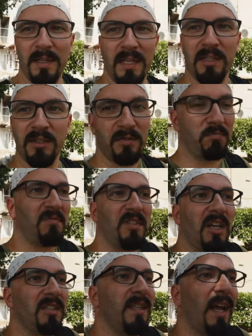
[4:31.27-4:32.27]
It's
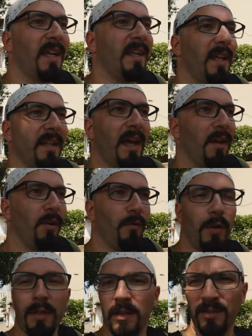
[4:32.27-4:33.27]
just like that. I don't know
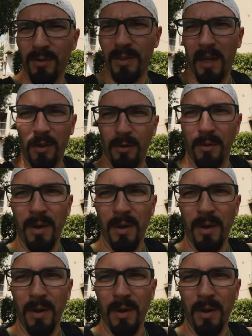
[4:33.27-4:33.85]
what else to tell you.